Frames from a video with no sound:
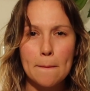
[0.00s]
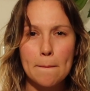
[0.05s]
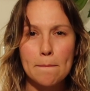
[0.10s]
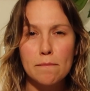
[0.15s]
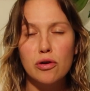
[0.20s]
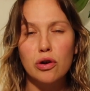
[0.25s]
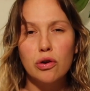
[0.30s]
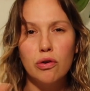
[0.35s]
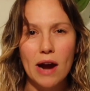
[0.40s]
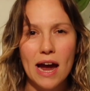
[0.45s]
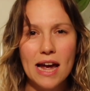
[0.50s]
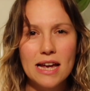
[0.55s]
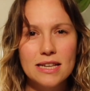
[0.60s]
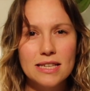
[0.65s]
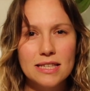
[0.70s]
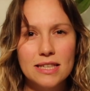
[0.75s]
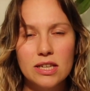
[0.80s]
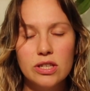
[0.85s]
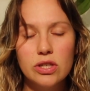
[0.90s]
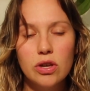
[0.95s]

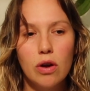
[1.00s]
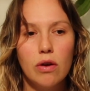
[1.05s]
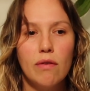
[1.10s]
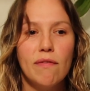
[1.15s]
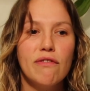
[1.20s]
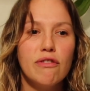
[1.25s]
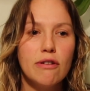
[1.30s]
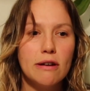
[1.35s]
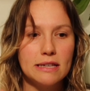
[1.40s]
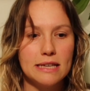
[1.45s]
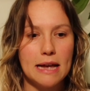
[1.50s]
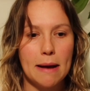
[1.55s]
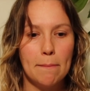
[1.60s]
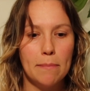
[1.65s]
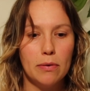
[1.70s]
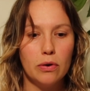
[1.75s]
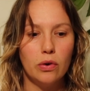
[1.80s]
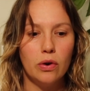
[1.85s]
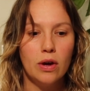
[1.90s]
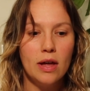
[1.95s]
progress. So for
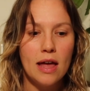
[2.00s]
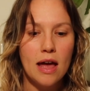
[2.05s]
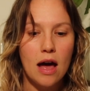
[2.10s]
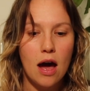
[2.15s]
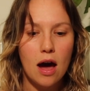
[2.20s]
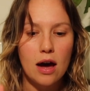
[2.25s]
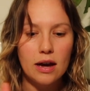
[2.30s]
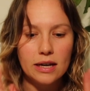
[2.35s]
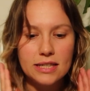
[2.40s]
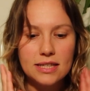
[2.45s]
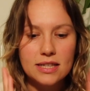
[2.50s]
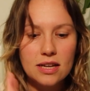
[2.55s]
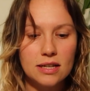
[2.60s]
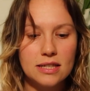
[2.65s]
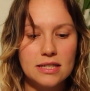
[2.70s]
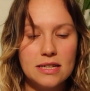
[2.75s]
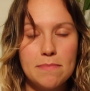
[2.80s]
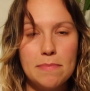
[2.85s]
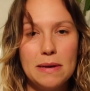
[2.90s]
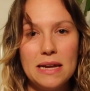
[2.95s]
example, I
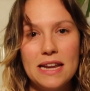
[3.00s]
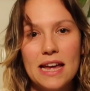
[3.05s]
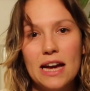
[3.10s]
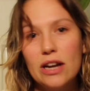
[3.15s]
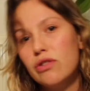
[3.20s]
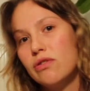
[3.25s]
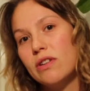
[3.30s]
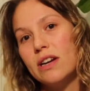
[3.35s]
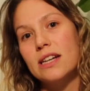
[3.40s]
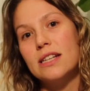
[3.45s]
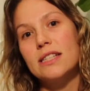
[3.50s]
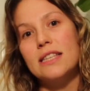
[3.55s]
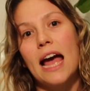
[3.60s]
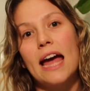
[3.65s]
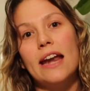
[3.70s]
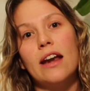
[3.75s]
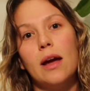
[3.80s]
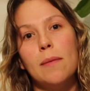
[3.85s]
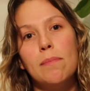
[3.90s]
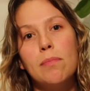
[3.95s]
started in paediatrics
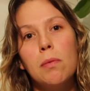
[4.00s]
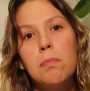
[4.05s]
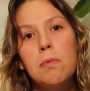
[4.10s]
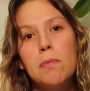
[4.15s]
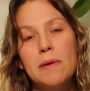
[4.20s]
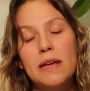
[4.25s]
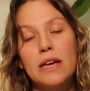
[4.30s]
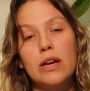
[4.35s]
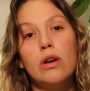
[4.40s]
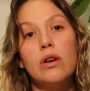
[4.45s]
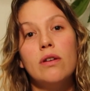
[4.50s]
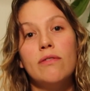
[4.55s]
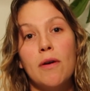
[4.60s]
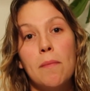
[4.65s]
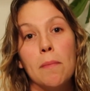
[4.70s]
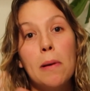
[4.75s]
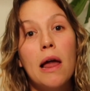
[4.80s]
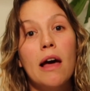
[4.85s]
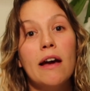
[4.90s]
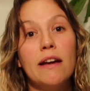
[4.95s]
and I probably could have
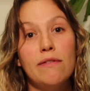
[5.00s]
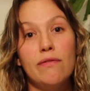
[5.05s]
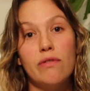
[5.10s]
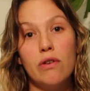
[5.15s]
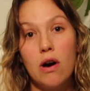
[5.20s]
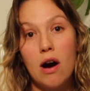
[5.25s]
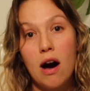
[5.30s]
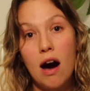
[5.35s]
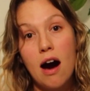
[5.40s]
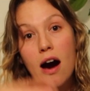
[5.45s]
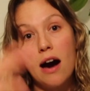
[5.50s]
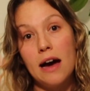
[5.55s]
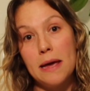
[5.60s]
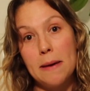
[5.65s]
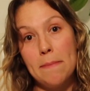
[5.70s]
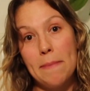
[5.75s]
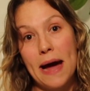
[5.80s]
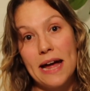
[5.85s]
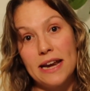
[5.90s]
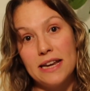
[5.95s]
applied for a higher
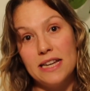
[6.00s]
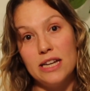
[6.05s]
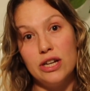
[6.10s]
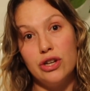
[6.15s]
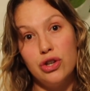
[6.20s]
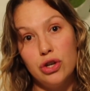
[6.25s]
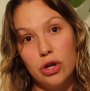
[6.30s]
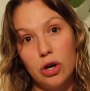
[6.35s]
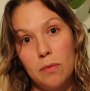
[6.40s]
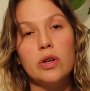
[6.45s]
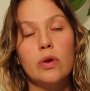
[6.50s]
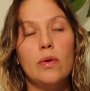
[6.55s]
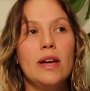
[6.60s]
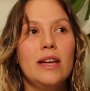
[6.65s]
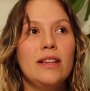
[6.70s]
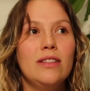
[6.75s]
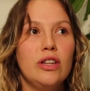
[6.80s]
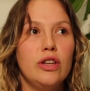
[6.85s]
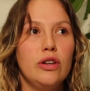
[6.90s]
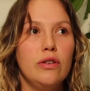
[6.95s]
banded job. So
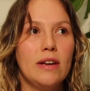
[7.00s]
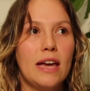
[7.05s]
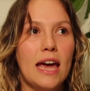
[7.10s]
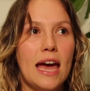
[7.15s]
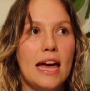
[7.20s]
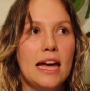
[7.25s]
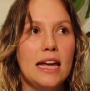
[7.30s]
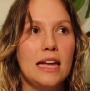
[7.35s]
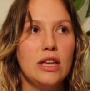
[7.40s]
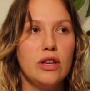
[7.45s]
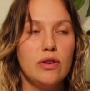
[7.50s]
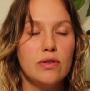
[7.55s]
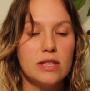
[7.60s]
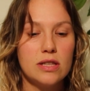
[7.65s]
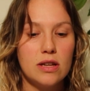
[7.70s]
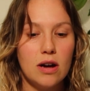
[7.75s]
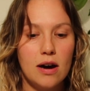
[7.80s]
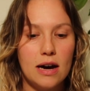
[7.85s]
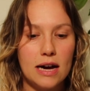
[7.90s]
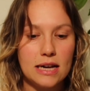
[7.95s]
in the UK you
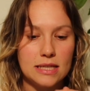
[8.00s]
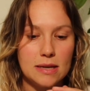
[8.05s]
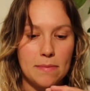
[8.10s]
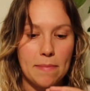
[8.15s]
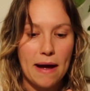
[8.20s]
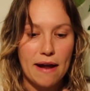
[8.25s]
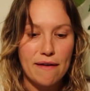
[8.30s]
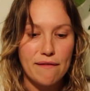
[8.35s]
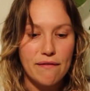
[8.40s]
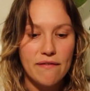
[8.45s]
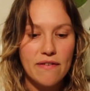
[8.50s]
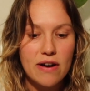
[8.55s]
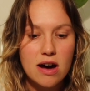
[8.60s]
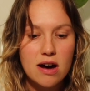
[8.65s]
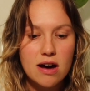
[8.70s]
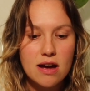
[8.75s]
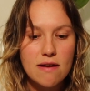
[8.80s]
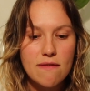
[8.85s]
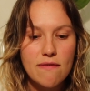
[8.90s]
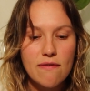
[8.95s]
start as a band
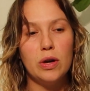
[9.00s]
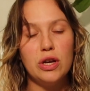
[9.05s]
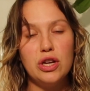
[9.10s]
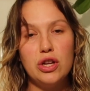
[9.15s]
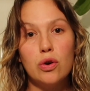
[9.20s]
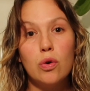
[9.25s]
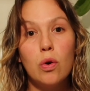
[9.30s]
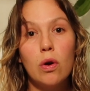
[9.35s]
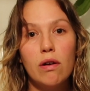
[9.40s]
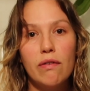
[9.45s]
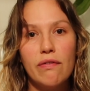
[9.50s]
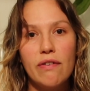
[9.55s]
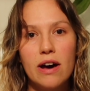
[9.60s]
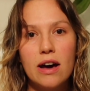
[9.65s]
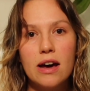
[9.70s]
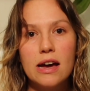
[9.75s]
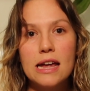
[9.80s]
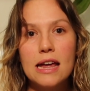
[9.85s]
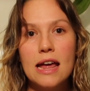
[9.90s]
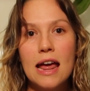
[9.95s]
5 when you
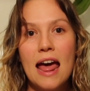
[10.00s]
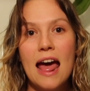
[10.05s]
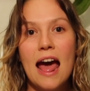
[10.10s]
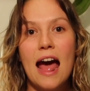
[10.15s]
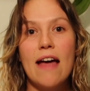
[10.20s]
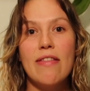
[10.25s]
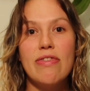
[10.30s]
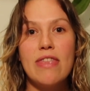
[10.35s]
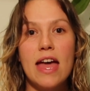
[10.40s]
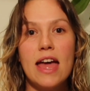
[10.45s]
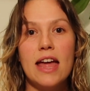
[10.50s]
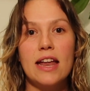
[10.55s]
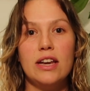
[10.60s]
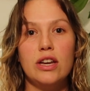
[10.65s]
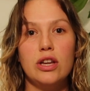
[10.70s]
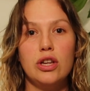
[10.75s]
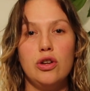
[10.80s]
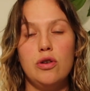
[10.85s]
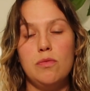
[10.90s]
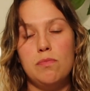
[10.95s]
qualify, and then
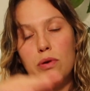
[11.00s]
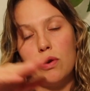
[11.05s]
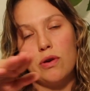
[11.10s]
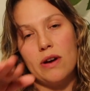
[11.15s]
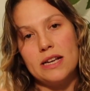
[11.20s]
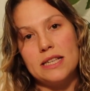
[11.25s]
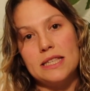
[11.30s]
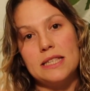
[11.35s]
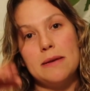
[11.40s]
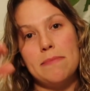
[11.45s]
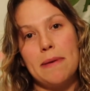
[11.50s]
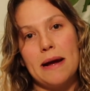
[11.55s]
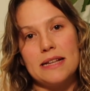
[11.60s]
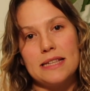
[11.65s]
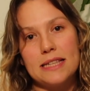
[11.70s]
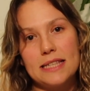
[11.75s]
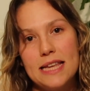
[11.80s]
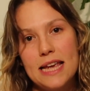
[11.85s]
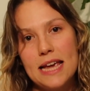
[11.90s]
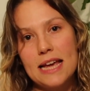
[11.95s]
you progress to
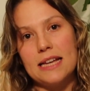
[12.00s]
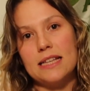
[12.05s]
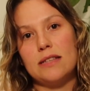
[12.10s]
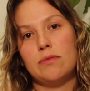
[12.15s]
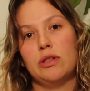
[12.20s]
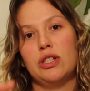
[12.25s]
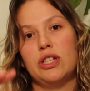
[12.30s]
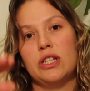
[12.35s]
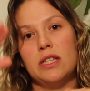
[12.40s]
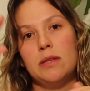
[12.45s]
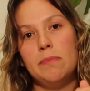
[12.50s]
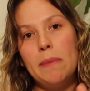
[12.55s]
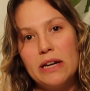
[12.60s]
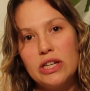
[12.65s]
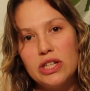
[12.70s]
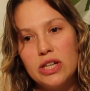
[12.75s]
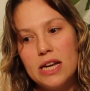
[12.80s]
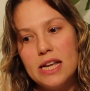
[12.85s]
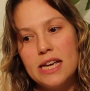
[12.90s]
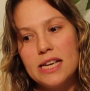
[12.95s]
band 6, which is
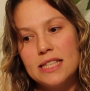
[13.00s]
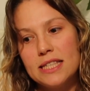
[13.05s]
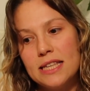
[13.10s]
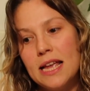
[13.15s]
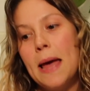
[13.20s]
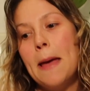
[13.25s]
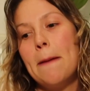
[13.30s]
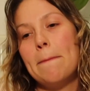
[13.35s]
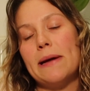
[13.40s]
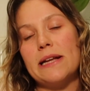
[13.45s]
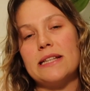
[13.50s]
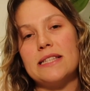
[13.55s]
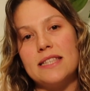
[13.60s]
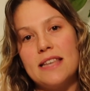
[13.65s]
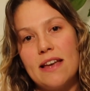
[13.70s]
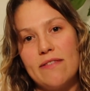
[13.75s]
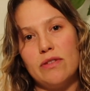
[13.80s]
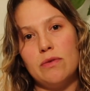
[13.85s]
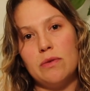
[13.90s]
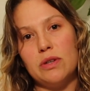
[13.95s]
specialist, band
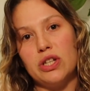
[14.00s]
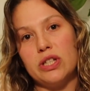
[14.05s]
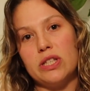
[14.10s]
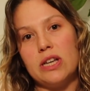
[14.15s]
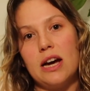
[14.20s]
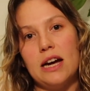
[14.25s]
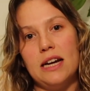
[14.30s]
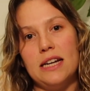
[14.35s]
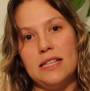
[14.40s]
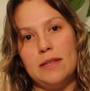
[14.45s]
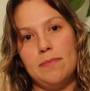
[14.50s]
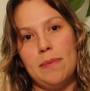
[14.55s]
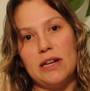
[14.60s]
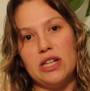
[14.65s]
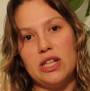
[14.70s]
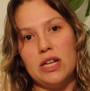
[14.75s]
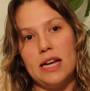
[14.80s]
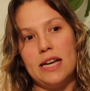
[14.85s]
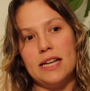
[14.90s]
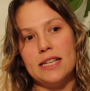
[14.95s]
7, which is highly
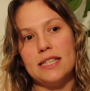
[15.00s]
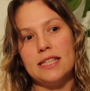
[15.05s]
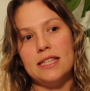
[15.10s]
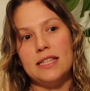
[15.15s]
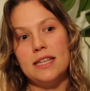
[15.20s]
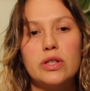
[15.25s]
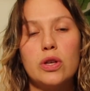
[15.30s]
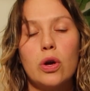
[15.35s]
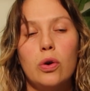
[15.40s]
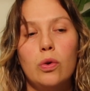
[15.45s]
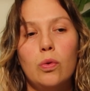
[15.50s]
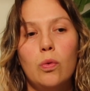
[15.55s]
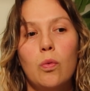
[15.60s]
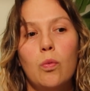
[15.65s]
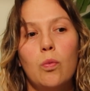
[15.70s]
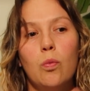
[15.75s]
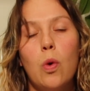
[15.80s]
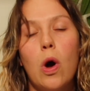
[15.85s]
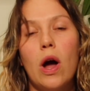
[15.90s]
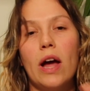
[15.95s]
specialist. So
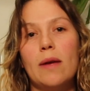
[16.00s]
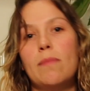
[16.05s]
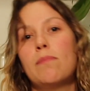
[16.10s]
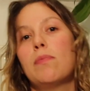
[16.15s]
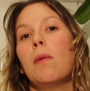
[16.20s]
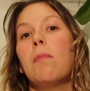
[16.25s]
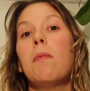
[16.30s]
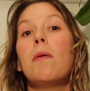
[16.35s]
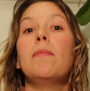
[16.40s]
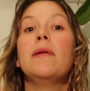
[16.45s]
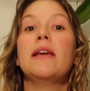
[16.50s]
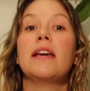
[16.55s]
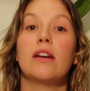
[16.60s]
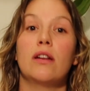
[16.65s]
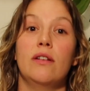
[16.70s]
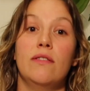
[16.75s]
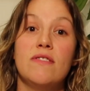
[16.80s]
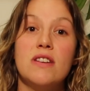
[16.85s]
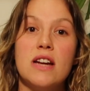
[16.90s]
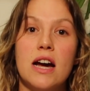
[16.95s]
what I probably could
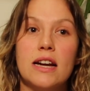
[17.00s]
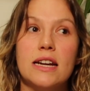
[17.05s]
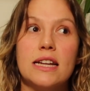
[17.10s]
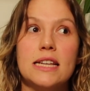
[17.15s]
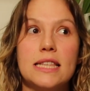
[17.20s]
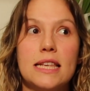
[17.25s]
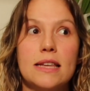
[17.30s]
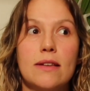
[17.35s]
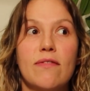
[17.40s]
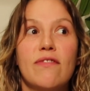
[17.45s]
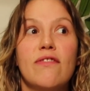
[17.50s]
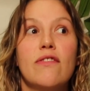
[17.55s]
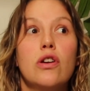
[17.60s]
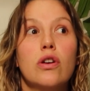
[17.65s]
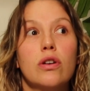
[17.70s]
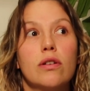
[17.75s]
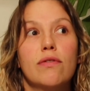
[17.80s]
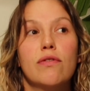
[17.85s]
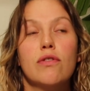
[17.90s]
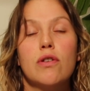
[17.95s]
have done is
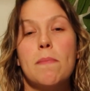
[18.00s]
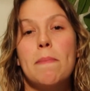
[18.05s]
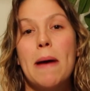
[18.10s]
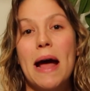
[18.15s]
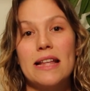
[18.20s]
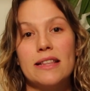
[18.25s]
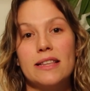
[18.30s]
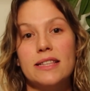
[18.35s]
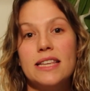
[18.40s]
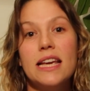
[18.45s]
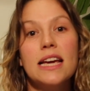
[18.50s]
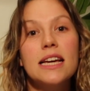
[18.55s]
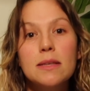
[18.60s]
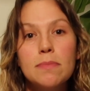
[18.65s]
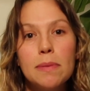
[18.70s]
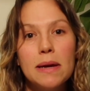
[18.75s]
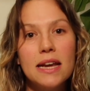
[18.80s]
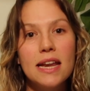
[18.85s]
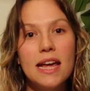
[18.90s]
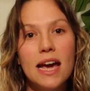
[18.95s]
looked for a band 6
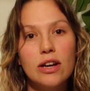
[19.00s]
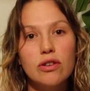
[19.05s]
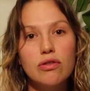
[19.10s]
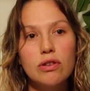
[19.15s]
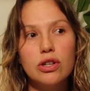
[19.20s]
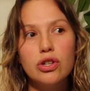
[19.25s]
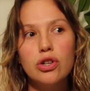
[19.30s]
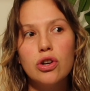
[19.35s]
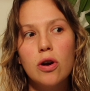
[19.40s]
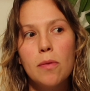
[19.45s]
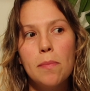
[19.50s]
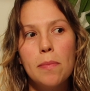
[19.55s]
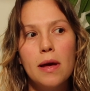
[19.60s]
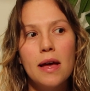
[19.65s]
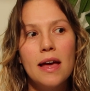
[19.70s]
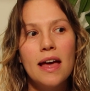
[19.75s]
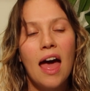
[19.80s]
paediatric job.